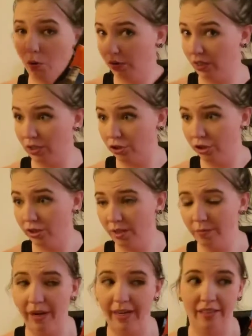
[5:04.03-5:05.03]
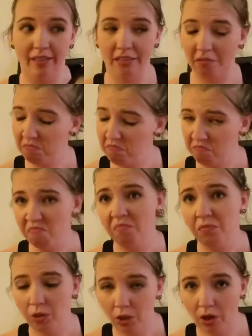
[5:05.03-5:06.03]
or these turkey bites.
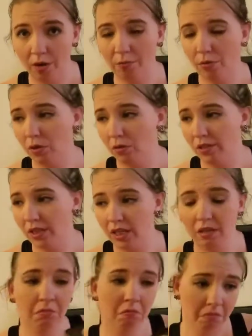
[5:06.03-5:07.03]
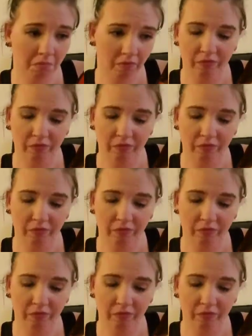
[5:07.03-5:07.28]
Good on protein,